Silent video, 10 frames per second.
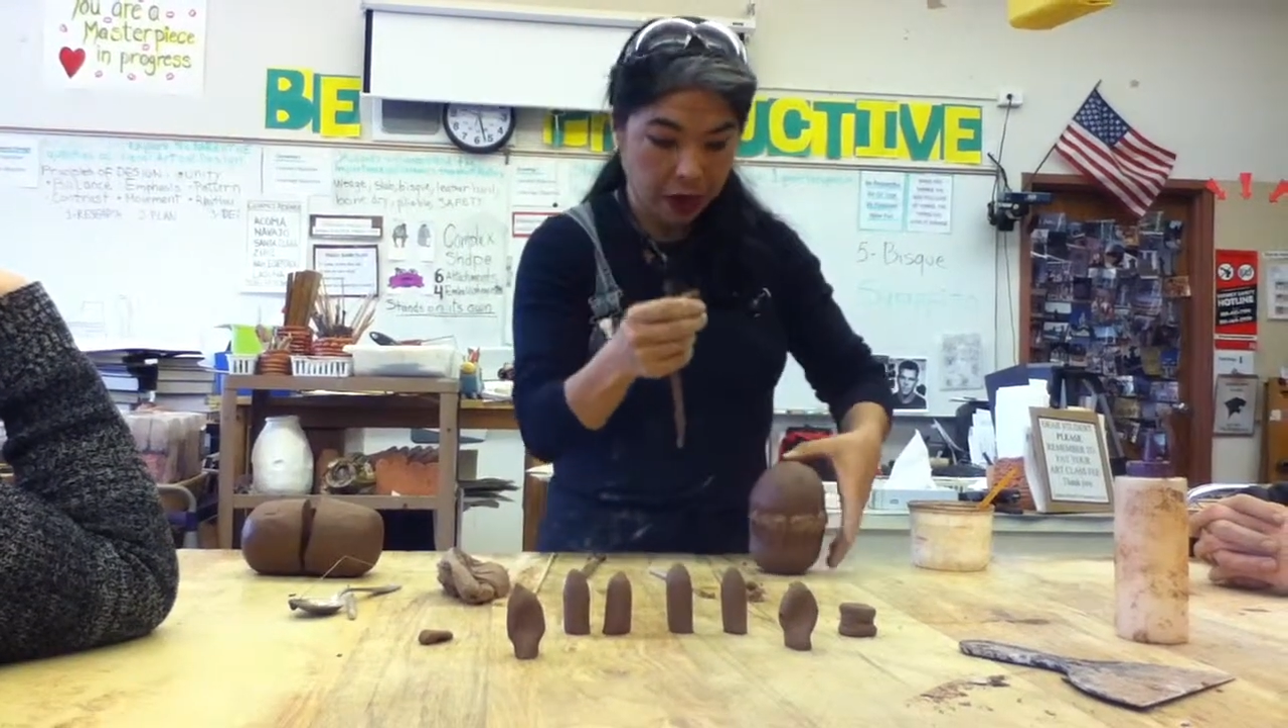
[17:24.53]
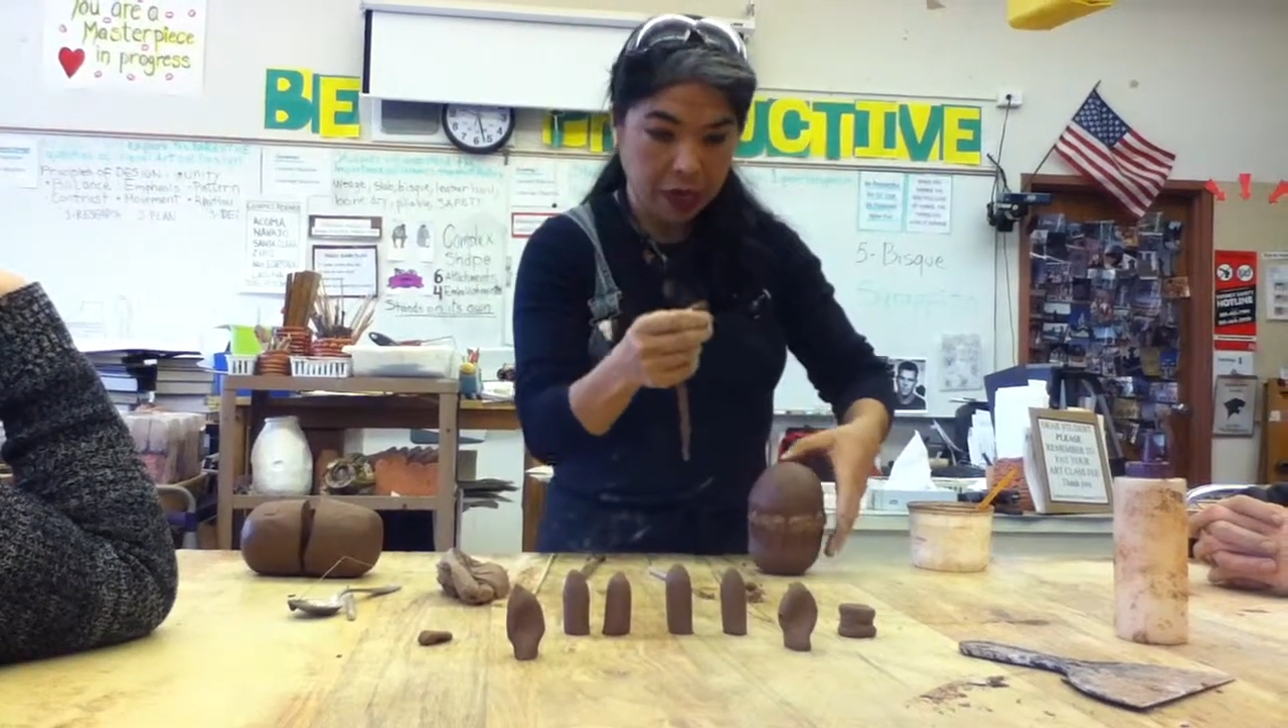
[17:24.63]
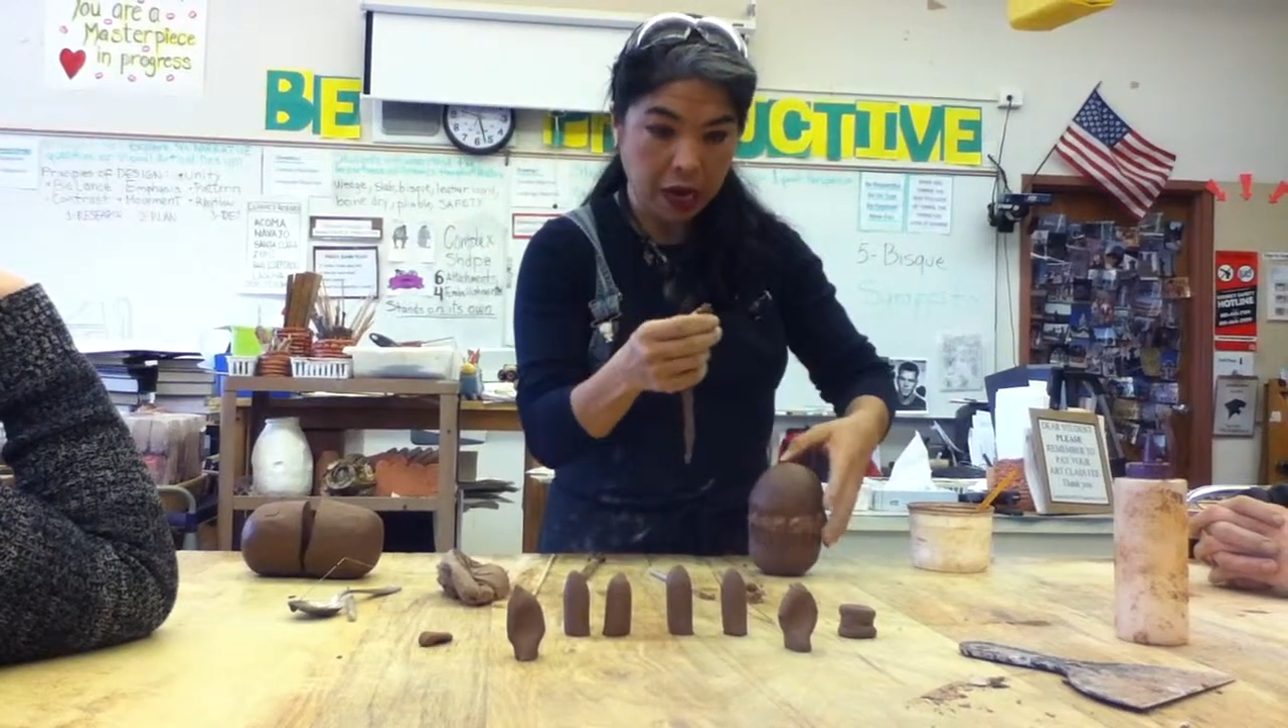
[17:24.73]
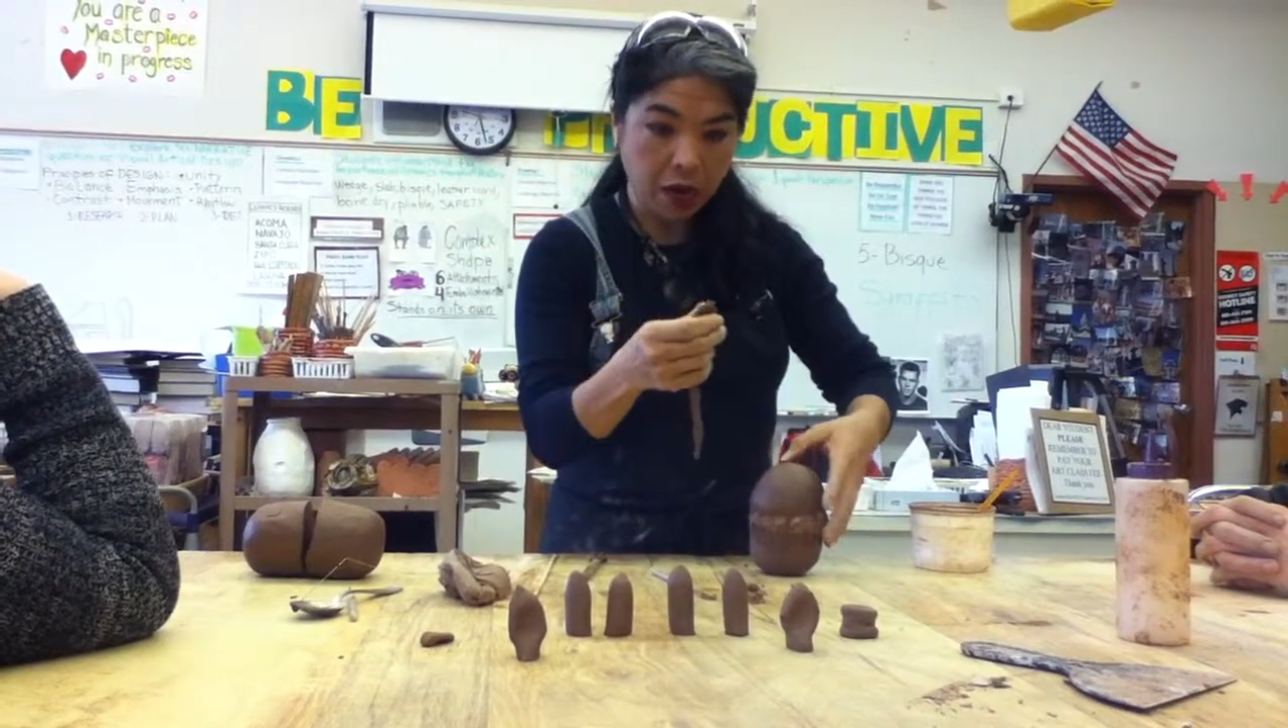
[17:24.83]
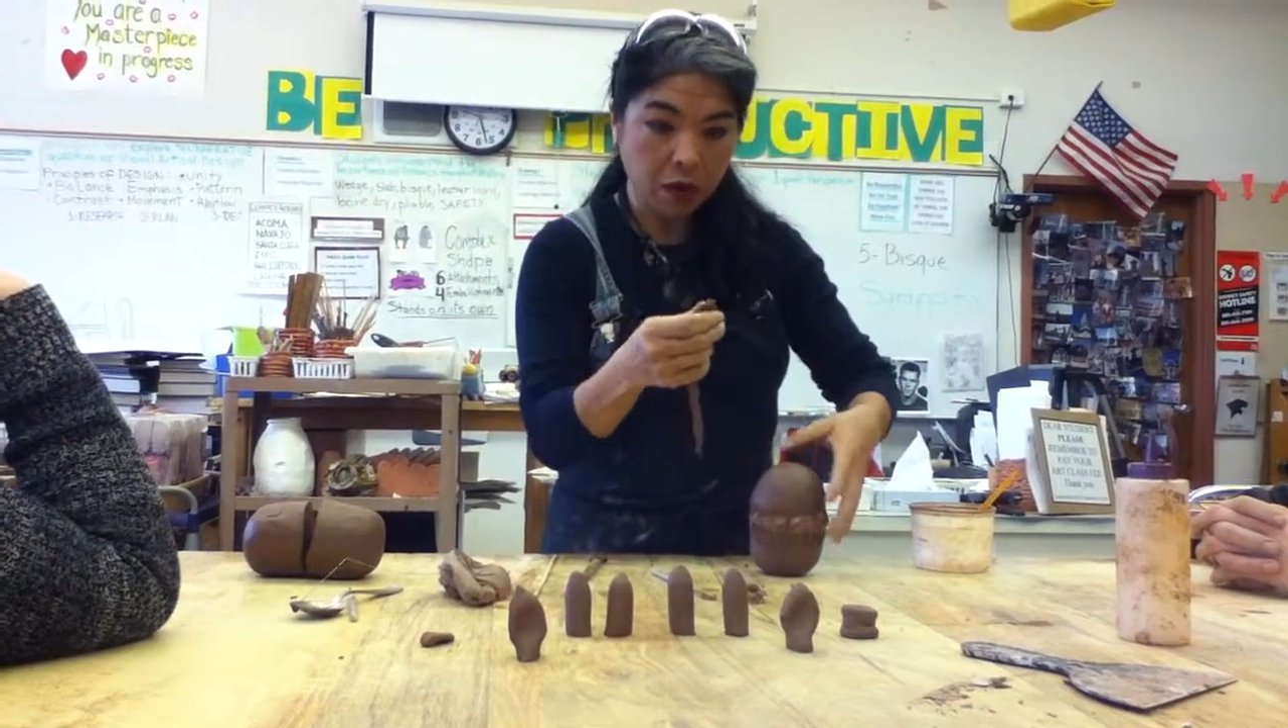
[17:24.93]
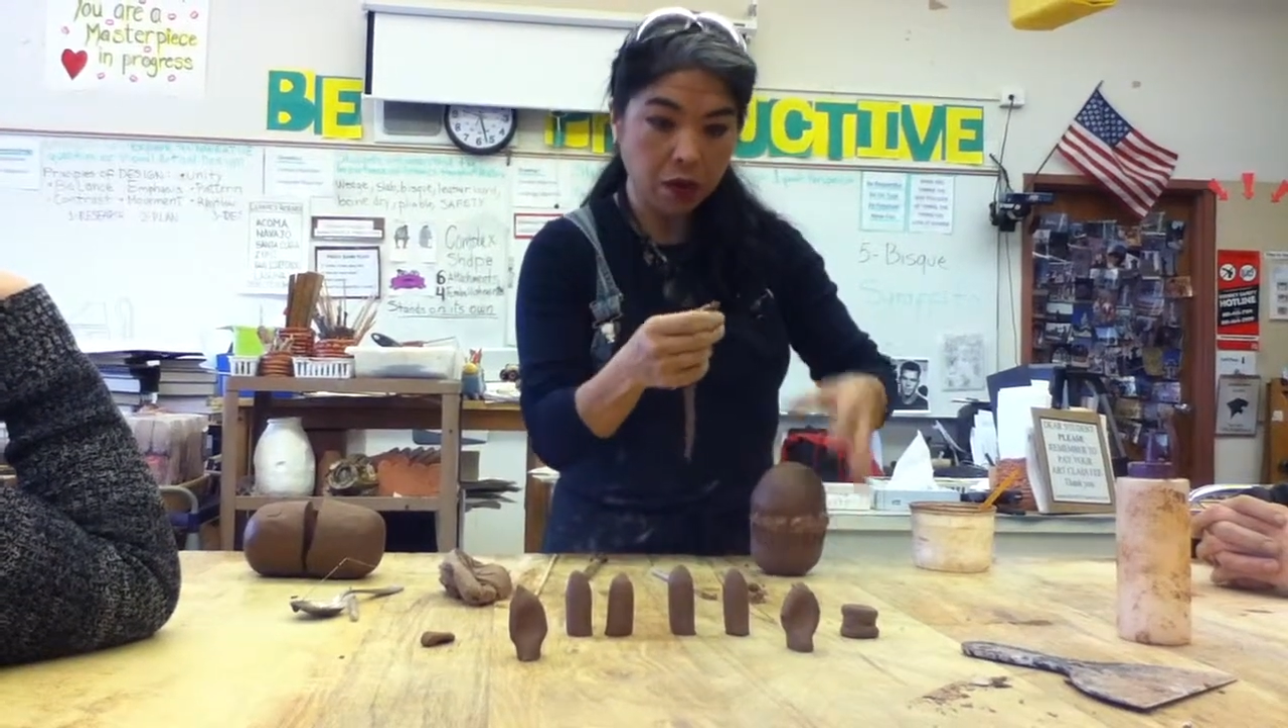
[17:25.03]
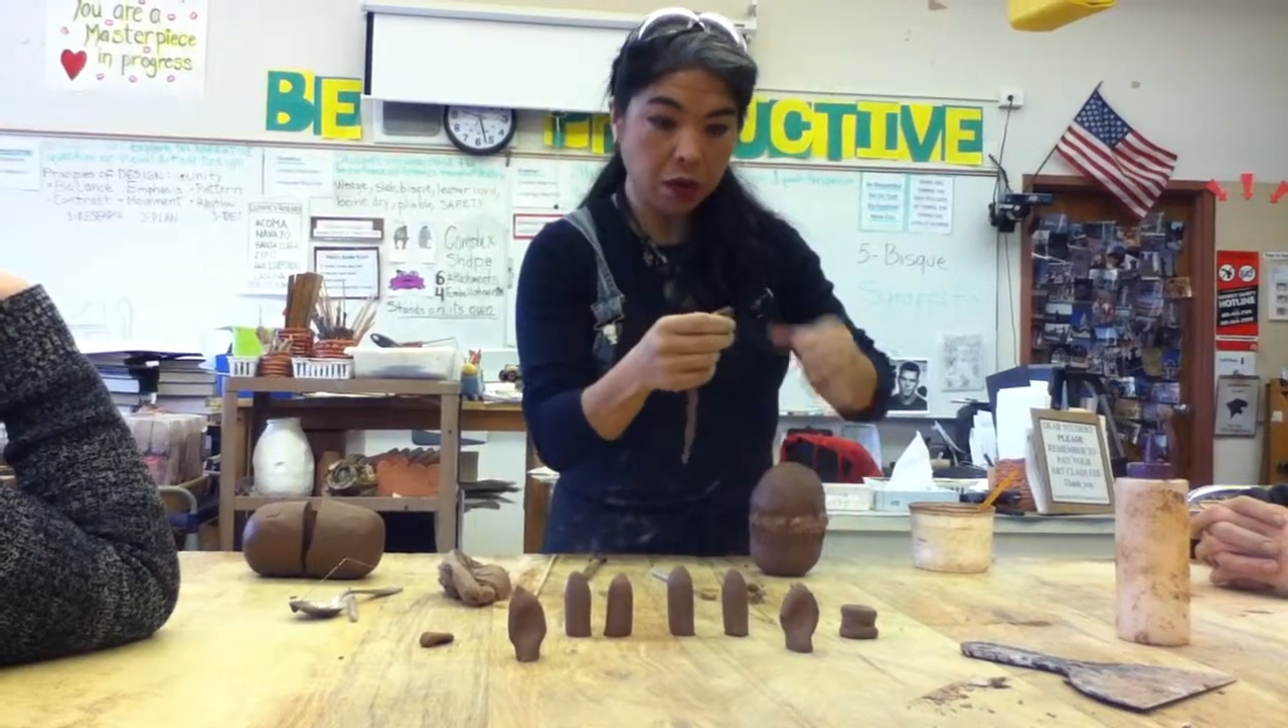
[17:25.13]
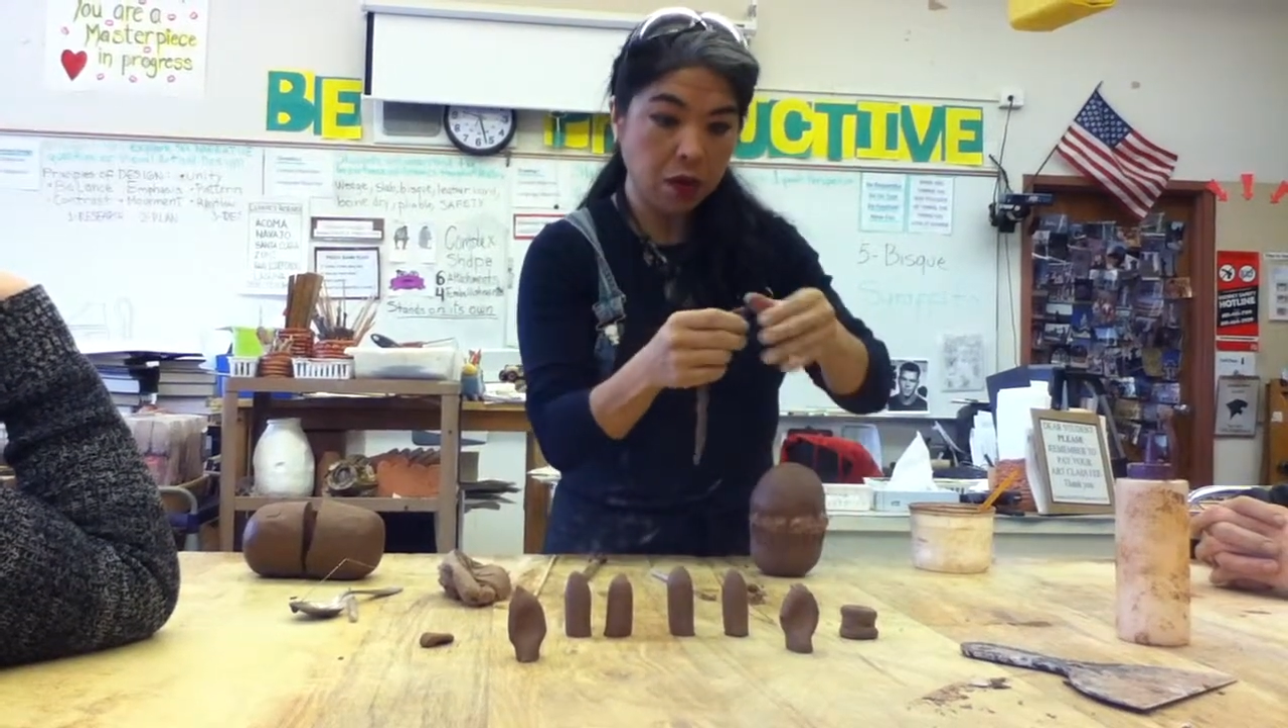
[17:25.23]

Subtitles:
right now.